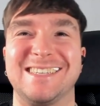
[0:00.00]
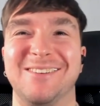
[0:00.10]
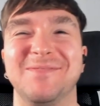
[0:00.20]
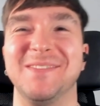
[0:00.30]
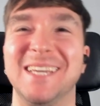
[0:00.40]

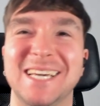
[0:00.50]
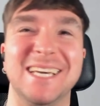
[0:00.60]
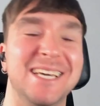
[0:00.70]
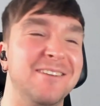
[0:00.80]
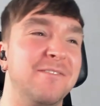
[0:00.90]
some
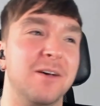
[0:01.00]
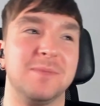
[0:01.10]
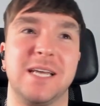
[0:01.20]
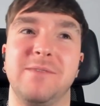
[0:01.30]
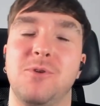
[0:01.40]

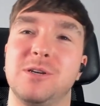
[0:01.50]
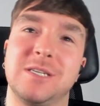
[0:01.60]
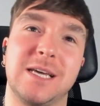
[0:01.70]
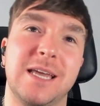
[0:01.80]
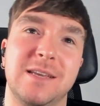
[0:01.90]
films that I've watched
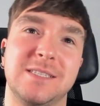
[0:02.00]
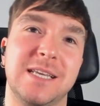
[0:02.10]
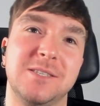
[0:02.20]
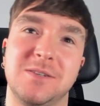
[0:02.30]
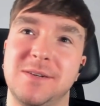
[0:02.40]
that kind of
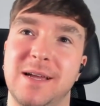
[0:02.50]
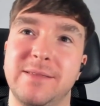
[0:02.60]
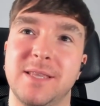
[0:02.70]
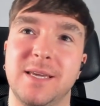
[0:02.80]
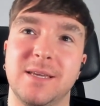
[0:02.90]
center
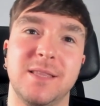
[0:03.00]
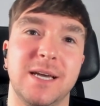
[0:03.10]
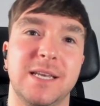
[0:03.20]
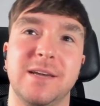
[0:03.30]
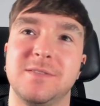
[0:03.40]
around the the
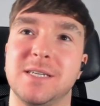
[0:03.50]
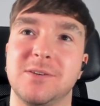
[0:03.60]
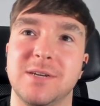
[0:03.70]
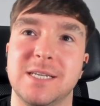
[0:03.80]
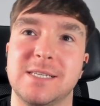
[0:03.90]
idea of
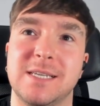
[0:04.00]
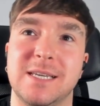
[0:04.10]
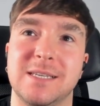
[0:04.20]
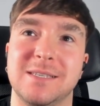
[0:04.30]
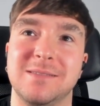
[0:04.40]

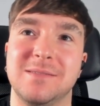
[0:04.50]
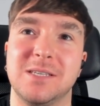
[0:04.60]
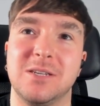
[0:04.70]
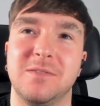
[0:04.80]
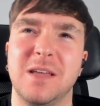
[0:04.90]
synchronicity and
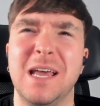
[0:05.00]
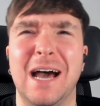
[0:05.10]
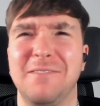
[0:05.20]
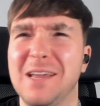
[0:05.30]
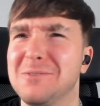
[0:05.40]
stuff.
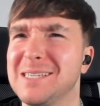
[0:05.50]
I think Very